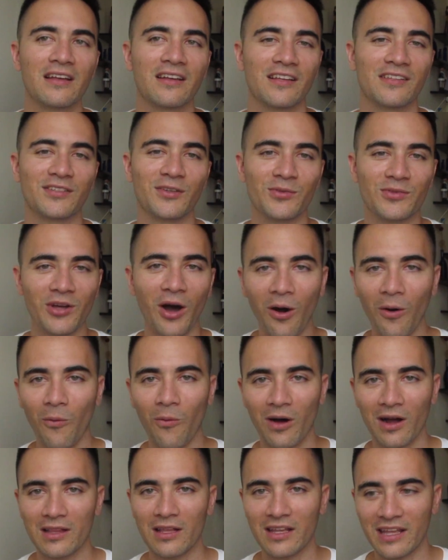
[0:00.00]
because you don't
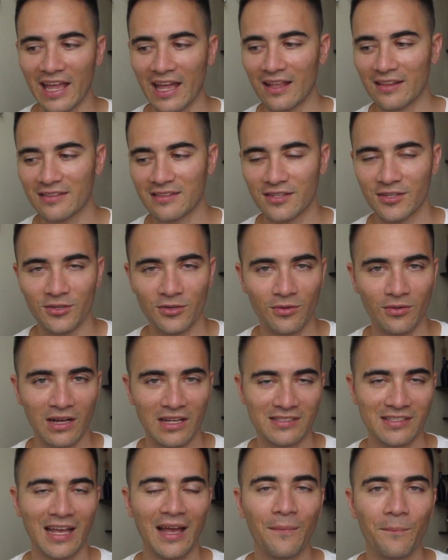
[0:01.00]
want to get to
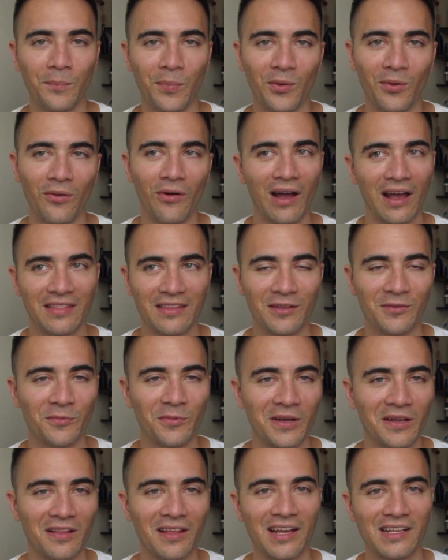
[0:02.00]
a temple and then
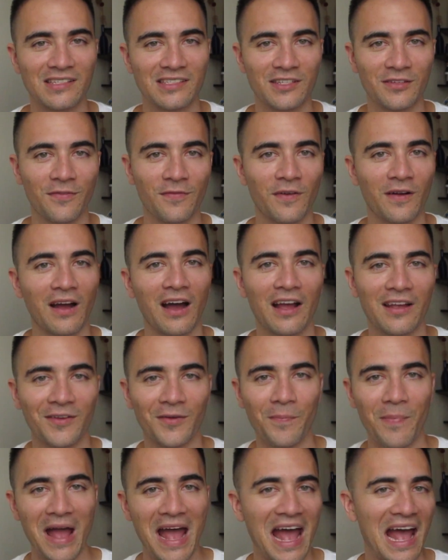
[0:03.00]
realize you forgot
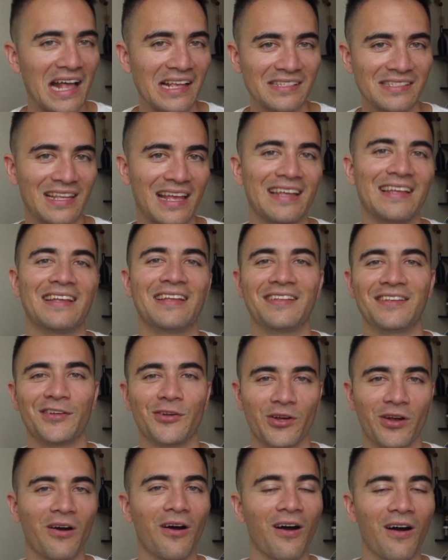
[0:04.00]
your pass in
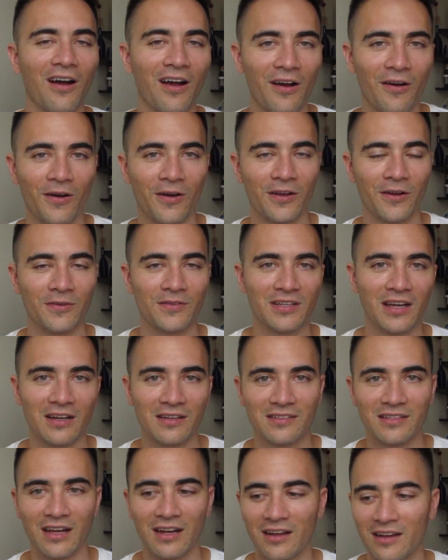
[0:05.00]
your car or your
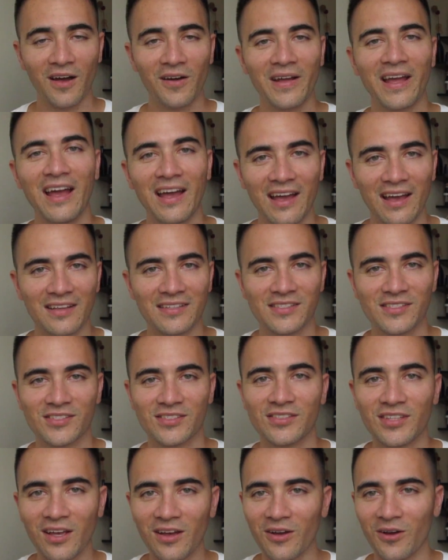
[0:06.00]
tuk-tuk. Okay,
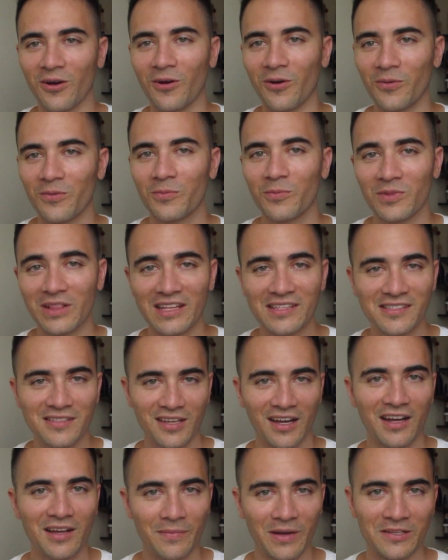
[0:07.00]
so let's
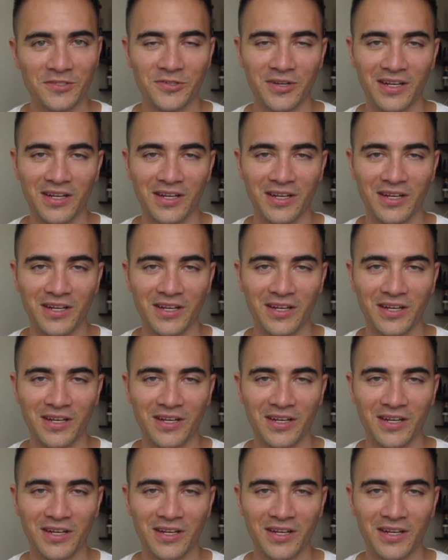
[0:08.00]
talk about